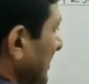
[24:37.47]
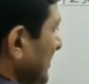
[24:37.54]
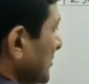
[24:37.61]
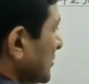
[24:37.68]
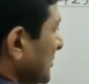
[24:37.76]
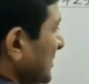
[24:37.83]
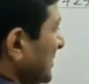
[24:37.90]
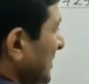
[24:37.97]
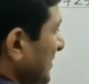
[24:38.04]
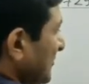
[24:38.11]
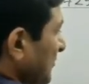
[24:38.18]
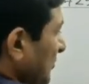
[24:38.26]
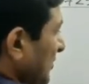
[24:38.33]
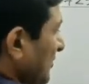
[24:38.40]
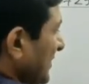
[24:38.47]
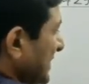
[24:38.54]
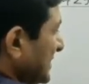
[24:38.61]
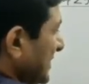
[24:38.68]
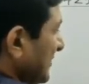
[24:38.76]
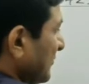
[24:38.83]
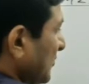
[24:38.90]
So here 4
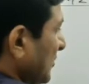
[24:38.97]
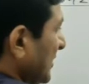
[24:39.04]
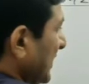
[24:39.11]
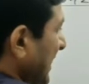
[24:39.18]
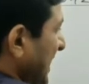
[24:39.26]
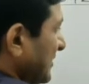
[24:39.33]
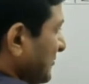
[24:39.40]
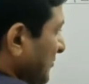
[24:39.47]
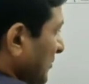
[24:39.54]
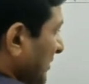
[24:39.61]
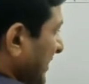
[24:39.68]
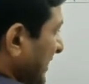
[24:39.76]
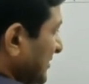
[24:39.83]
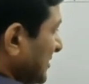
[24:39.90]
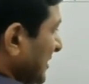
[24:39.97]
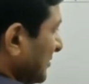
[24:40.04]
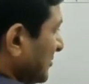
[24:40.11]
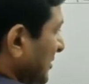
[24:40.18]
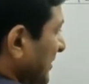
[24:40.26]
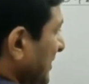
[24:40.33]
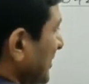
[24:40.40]
1s are 4 and 4 8s are
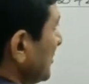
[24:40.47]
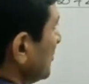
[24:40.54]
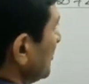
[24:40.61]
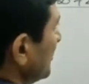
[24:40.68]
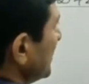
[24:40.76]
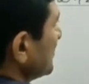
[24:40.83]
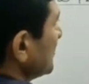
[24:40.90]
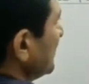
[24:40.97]
32 means